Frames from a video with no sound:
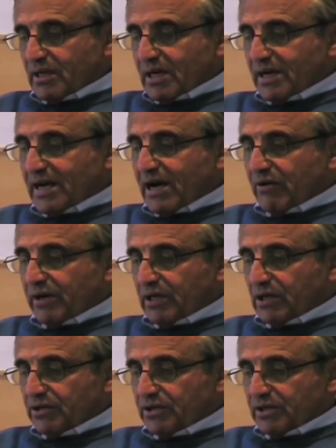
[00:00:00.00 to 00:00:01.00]
an hour in
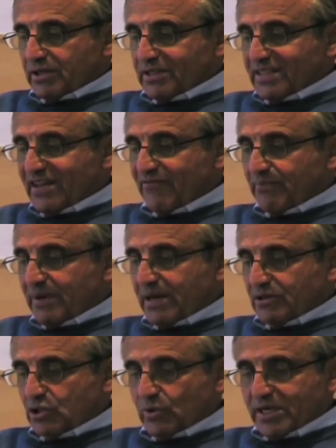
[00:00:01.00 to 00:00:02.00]
London and
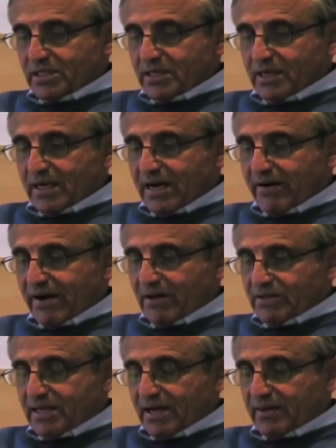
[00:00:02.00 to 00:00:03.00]
£7.20 an hour
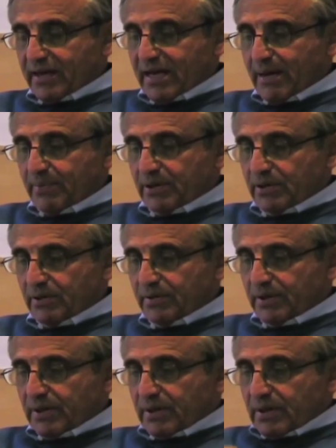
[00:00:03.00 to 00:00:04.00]
outside the capital.
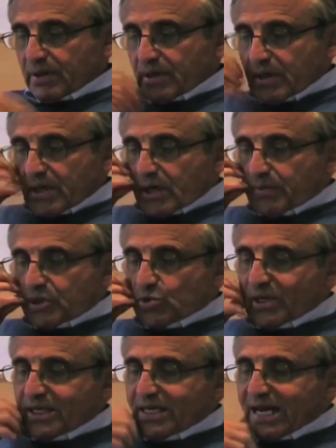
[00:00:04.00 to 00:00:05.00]

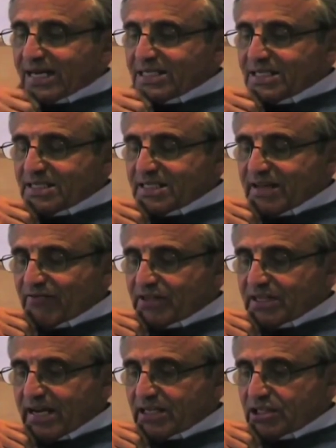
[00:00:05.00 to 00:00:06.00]
Between
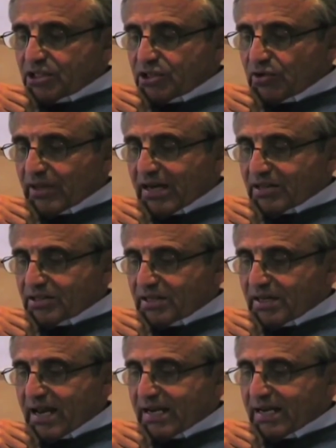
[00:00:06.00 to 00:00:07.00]
1978 and
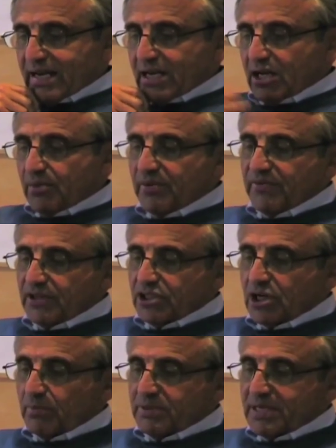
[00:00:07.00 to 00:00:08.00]
2008, income of the
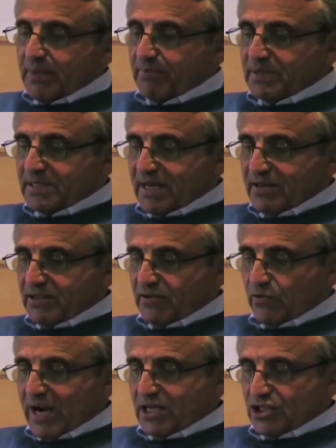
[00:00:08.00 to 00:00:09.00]
top 10%
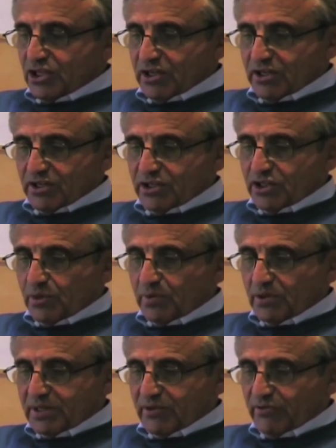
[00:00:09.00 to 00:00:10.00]
of wage earners
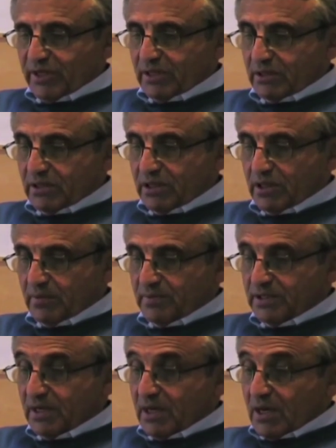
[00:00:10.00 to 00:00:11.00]
doubled in real
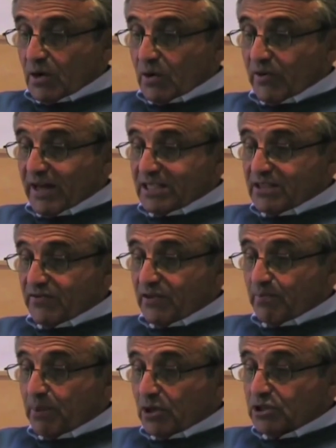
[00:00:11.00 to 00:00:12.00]
terms, while that of the
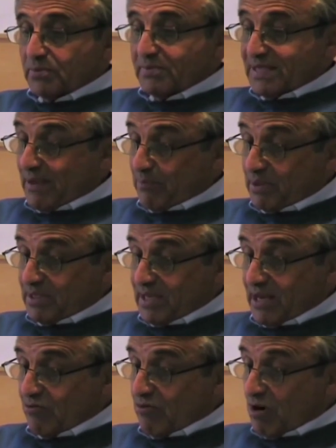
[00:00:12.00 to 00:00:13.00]
bottom
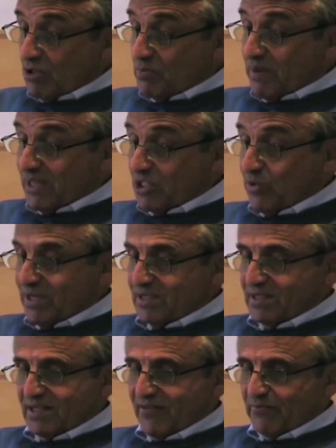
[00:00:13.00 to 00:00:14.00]
10% rose by
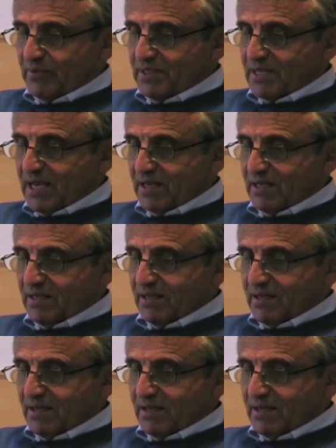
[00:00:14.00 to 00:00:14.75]
27%.